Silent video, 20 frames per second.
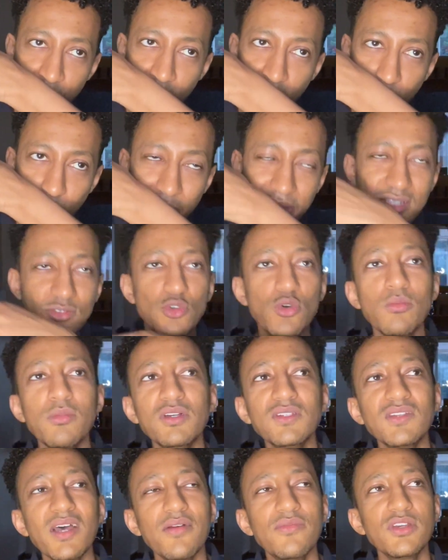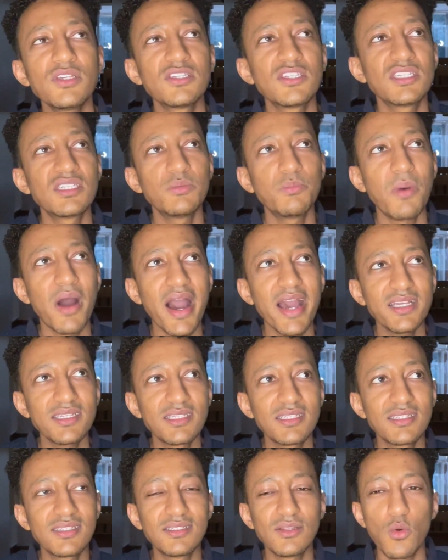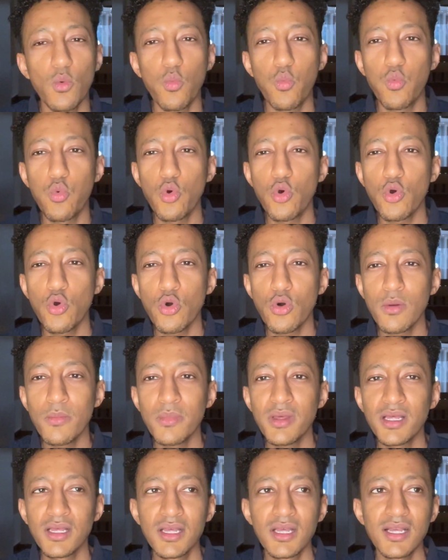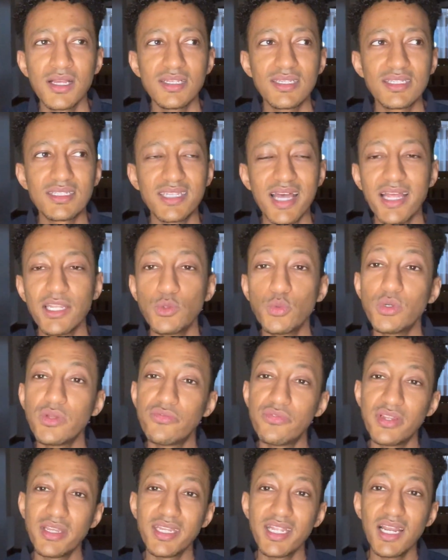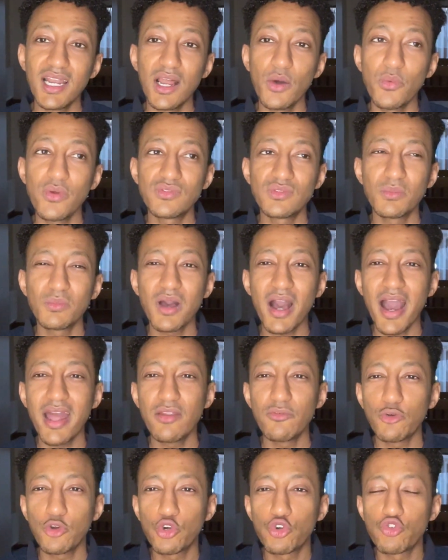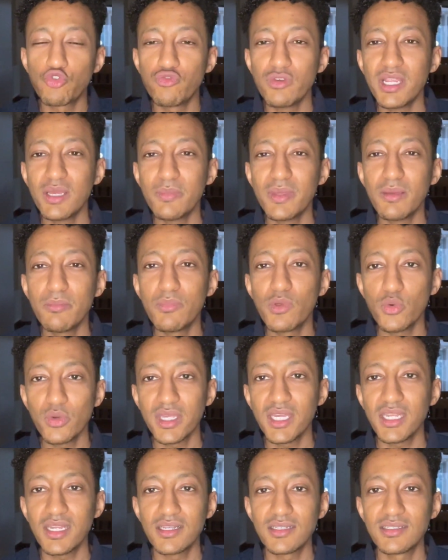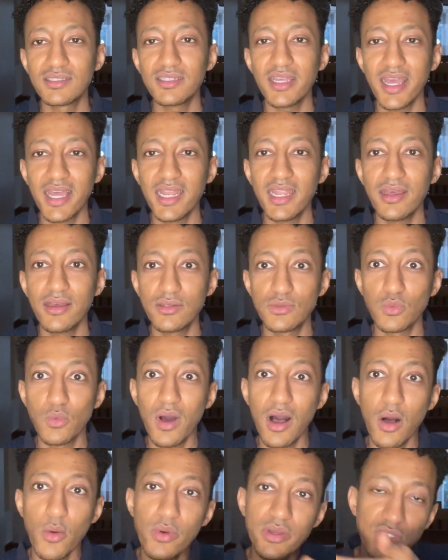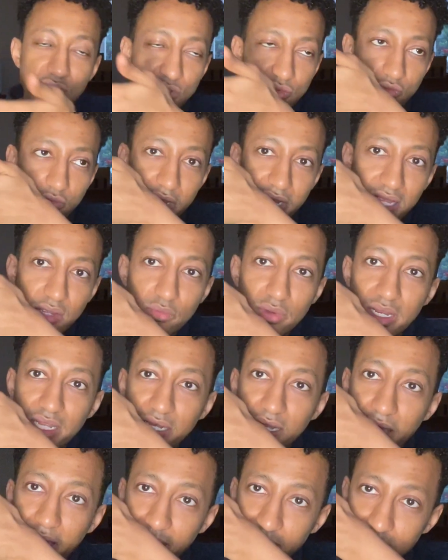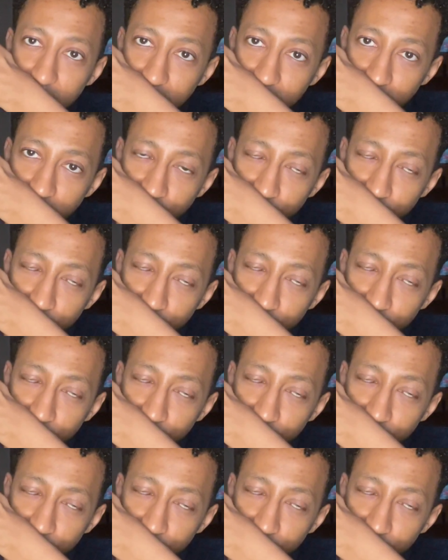but it's almost like this spiced, warm sandalwood vanilla with some kind of creamy milkiness in it as well, which is really nice.